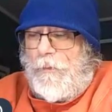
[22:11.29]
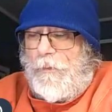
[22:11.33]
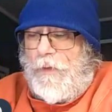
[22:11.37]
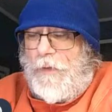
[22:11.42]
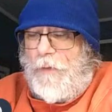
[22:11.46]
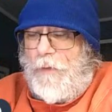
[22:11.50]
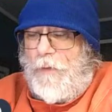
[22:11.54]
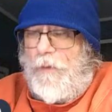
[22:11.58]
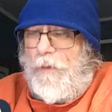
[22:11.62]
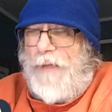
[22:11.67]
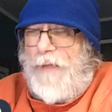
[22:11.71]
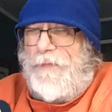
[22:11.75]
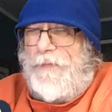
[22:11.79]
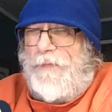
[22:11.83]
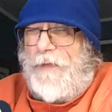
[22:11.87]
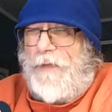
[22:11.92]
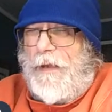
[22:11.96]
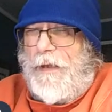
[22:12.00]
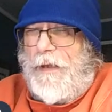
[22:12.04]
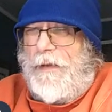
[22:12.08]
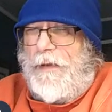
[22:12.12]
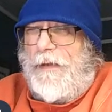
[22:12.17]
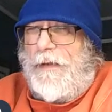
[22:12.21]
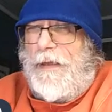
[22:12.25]
the
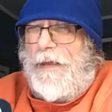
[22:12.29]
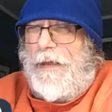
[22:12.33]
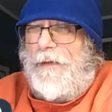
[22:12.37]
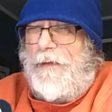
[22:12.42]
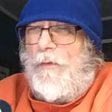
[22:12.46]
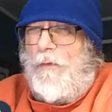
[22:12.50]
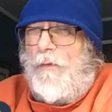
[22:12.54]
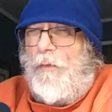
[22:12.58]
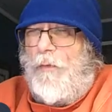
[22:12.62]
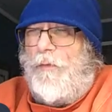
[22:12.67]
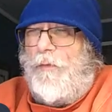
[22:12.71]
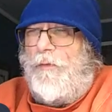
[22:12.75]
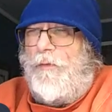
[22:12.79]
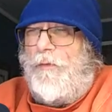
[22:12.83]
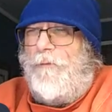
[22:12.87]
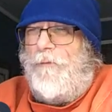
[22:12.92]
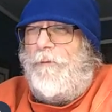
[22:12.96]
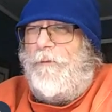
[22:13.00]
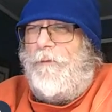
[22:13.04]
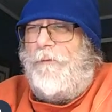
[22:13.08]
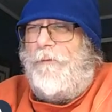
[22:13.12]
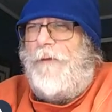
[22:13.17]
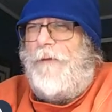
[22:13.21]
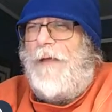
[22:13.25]
website and order them
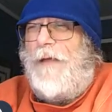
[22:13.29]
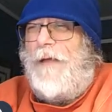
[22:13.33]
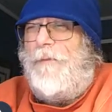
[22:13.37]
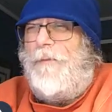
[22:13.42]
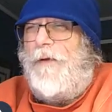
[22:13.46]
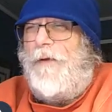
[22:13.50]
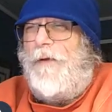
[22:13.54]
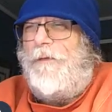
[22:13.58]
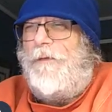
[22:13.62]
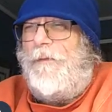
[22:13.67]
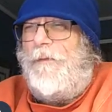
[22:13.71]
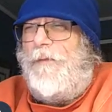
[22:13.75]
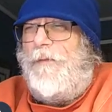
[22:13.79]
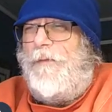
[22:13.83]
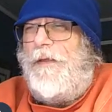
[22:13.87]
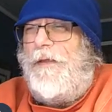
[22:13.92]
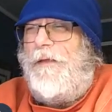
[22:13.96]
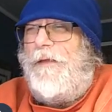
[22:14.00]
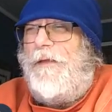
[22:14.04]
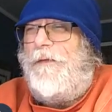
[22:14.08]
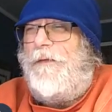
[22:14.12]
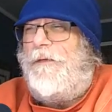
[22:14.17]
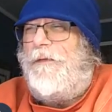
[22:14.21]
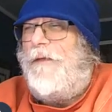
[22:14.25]
for five bucks a
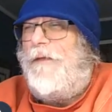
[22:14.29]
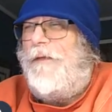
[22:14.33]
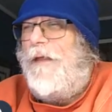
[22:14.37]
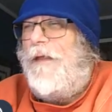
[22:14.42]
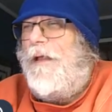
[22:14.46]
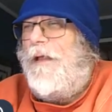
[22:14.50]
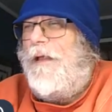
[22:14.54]
piece